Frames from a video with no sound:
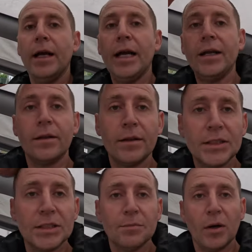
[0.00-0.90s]
And
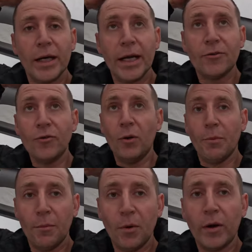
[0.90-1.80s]
this is my headroom.
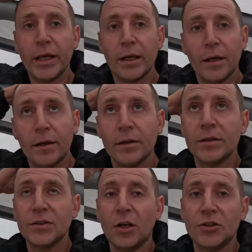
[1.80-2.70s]
I'm like
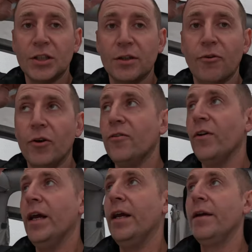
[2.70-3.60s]
touching the roof
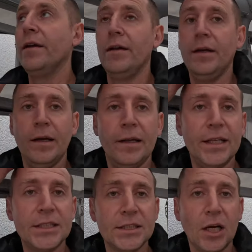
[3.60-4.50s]
here.
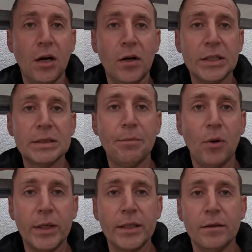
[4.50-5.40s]
This is the highest
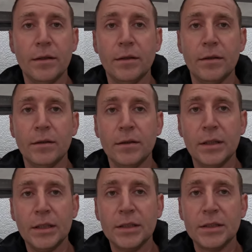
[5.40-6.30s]
point.
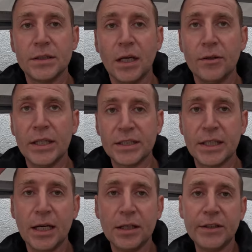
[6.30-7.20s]
So there's a
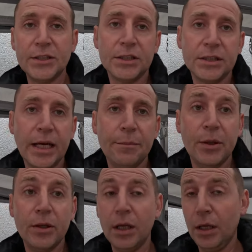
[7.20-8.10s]
couple of inches there,
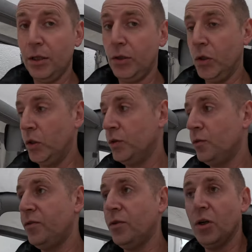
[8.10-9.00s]
but not an
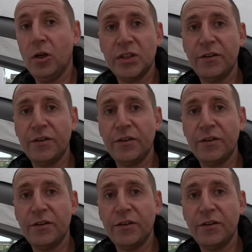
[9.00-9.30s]
awful lot.